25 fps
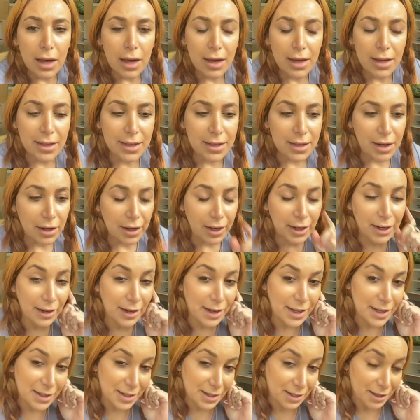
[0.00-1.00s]
Sorry
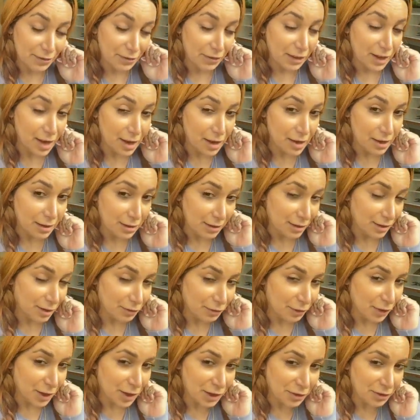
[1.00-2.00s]
guys,
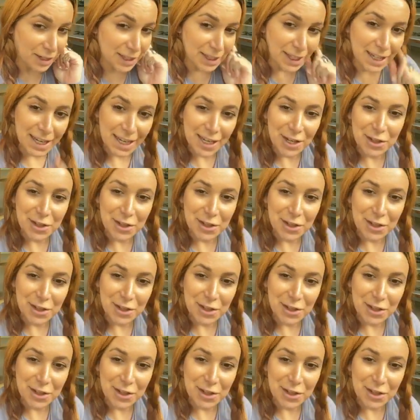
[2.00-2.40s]
I've got really